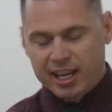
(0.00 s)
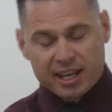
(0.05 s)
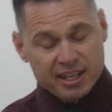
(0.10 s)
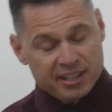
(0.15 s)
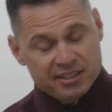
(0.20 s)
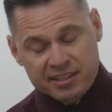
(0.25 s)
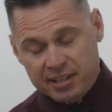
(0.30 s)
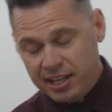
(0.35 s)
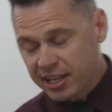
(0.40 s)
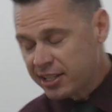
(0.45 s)

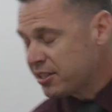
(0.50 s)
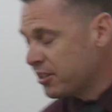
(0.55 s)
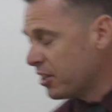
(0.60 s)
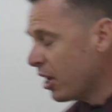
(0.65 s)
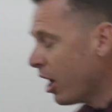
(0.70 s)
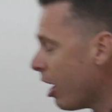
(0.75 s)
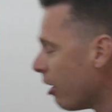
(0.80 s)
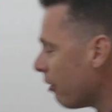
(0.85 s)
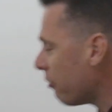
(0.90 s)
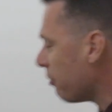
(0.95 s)
It's
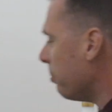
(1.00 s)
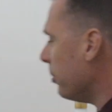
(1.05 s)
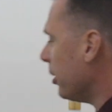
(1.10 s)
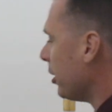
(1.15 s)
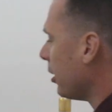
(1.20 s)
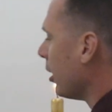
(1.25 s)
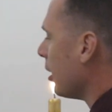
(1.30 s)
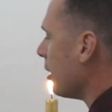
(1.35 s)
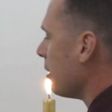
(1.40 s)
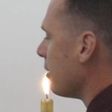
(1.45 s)
tough
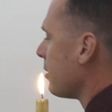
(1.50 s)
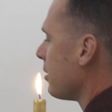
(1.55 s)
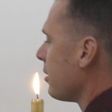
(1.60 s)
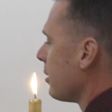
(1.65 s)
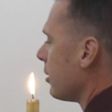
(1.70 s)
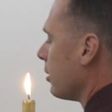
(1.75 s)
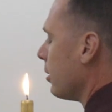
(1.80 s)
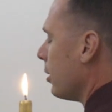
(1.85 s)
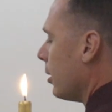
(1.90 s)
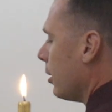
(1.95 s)
because
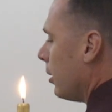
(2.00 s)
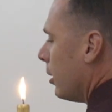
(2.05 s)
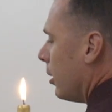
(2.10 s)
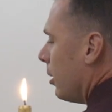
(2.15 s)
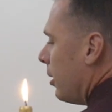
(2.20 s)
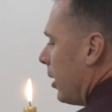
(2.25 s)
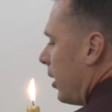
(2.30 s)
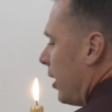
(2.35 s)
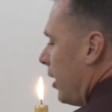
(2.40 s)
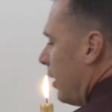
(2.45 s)

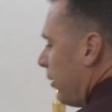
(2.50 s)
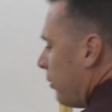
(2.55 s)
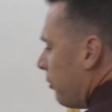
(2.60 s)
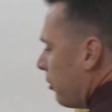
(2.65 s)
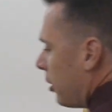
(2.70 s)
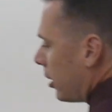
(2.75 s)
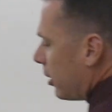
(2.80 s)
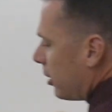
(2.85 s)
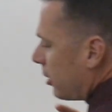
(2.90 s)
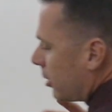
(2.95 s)

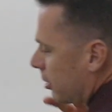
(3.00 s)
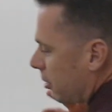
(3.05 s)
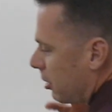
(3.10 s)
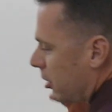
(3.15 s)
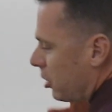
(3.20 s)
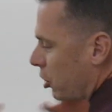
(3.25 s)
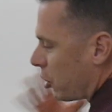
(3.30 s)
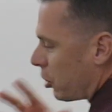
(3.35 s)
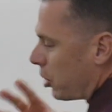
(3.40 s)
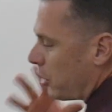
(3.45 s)
even
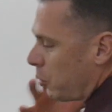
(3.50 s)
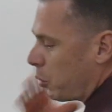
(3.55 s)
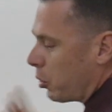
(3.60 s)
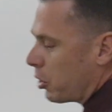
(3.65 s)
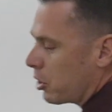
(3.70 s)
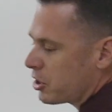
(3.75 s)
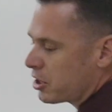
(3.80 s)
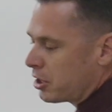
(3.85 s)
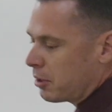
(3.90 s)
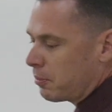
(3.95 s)
during
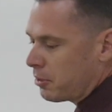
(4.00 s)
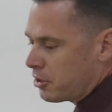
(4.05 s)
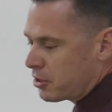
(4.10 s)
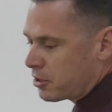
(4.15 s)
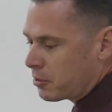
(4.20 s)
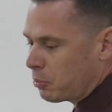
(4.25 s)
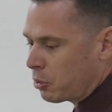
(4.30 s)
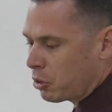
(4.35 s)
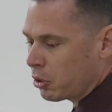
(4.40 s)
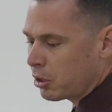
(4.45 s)
worship
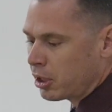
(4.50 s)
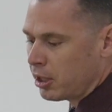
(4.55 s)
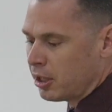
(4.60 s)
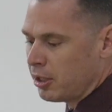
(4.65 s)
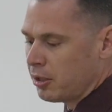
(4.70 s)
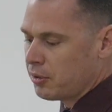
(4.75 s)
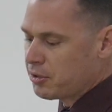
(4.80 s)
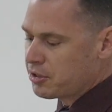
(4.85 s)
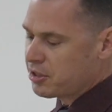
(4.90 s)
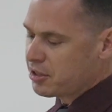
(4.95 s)
this
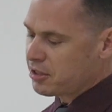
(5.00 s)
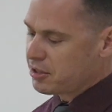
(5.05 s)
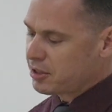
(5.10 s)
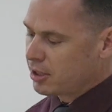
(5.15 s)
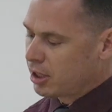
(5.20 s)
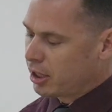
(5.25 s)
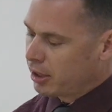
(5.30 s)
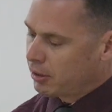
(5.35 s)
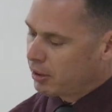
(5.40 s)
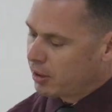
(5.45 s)
morning, I was
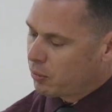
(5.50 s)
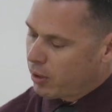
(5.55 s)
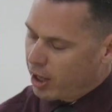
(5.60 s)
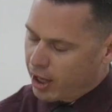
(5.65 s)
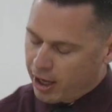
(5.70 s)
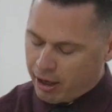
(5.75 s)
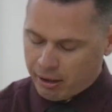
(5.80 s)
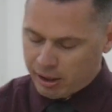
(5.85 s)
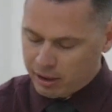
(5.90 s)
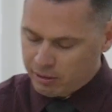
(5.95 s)
just like,
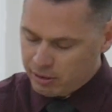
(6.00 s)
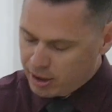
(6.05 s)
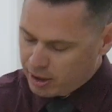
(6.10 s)
wow,